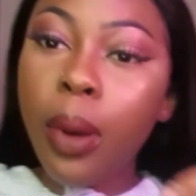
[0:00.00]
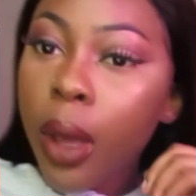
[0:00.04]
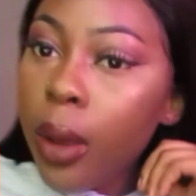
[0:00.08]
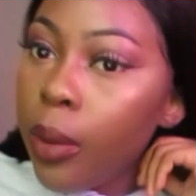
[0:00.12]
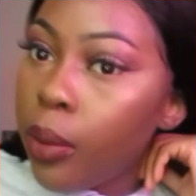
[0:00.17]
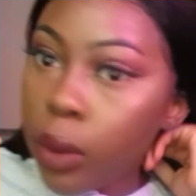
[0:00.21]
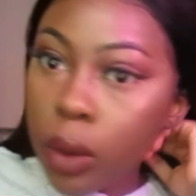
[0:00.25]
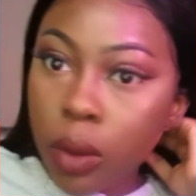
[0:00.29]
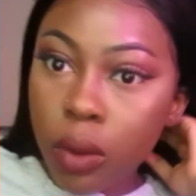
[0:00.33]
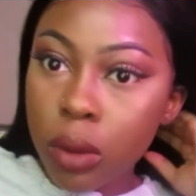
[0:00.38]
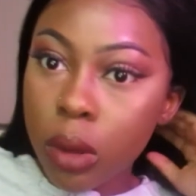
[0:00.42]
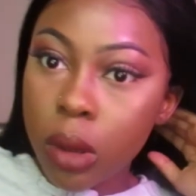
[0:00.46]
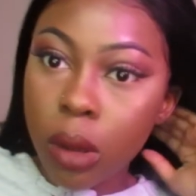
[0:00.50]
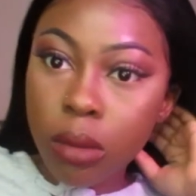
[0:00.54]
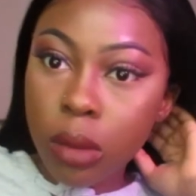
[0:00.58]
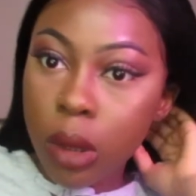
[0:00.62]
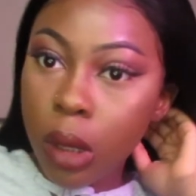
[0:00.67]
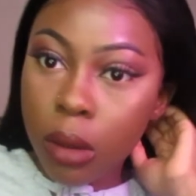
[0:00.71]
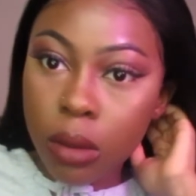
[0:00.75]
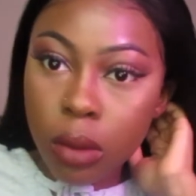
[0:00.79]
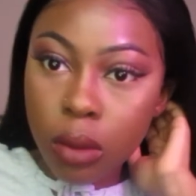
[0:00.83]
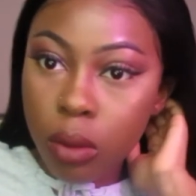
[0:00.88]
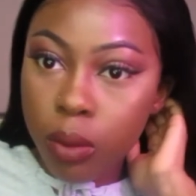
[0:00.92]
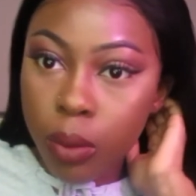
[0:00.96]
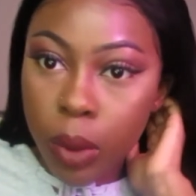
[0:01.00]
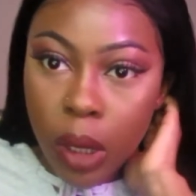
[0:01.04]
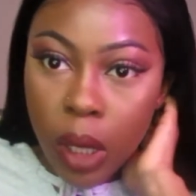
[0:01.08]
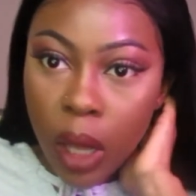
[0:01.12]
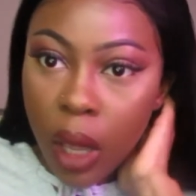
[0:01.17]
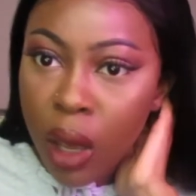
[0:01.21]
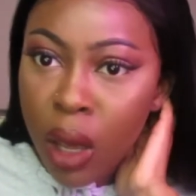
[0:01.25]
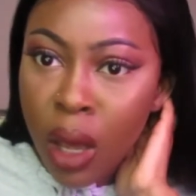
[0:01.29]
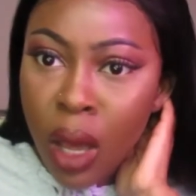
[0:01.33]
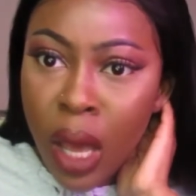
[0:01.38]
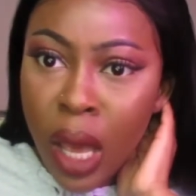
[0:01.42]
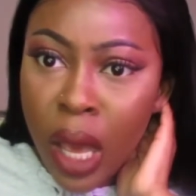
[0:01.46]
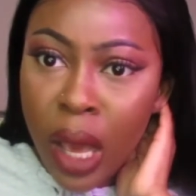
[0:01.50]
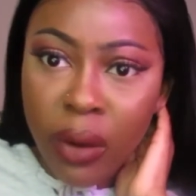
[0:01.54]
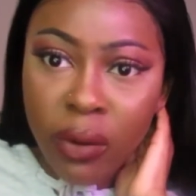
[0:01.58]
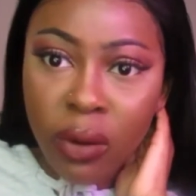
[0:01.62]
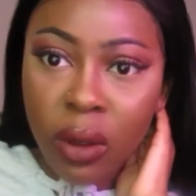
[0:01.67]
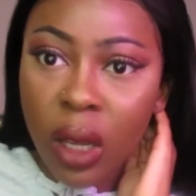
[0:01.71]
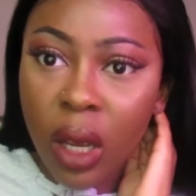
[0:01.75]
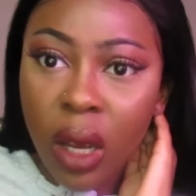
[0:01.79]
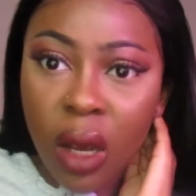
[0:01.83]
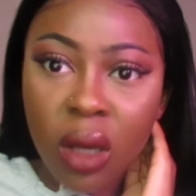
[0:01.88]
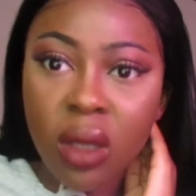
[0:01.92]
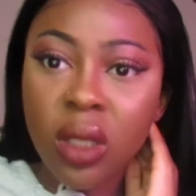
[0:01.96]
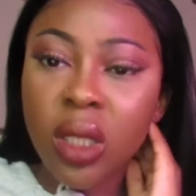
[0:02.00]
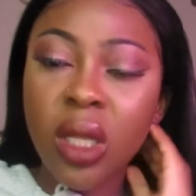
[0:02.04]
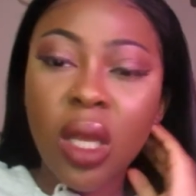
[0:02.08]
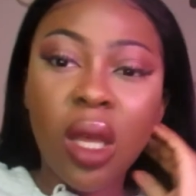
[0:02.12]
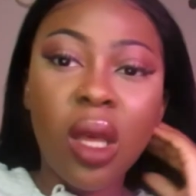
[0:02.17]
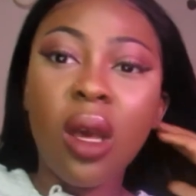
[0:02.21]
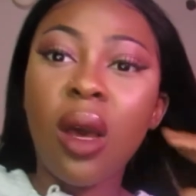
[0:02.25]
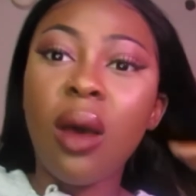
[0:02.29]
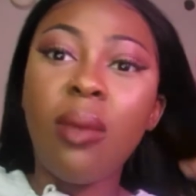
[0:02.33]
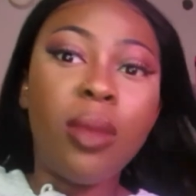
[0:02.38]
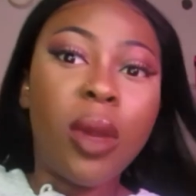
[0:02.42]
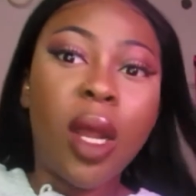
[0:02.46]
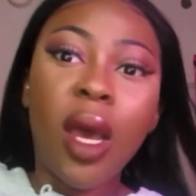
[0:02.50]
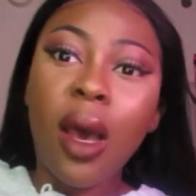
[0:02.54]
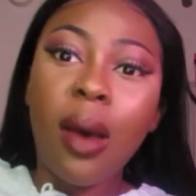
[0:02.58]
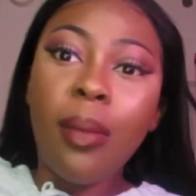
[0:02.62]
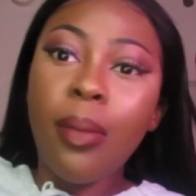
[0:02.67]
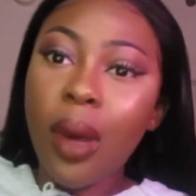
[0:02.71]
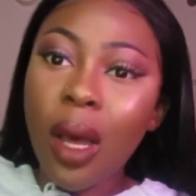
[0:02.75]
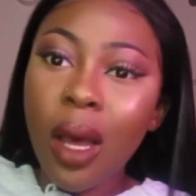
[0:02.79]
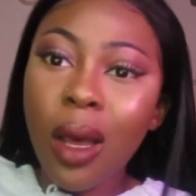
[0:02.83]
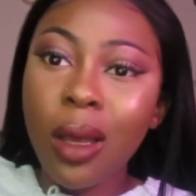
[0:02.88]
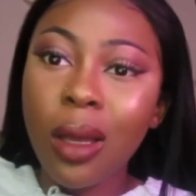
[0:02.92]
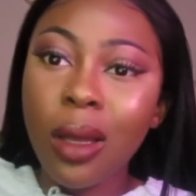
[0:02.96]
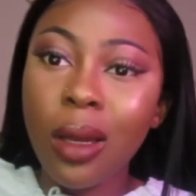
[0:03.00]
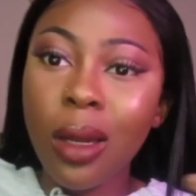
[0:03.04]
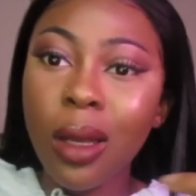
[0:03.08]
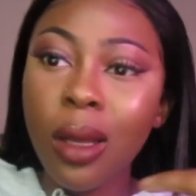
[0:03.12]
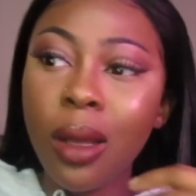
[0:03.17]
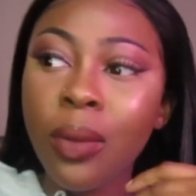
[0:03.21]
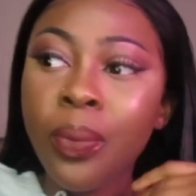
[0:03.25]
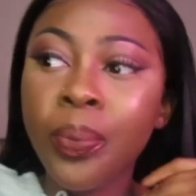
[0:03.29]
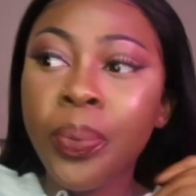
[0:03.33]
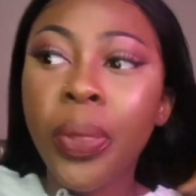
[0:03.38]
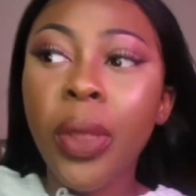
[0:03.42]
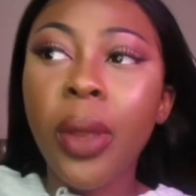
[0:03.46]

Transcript: People sometimes will be like, if the hair stink, I'm not buying it.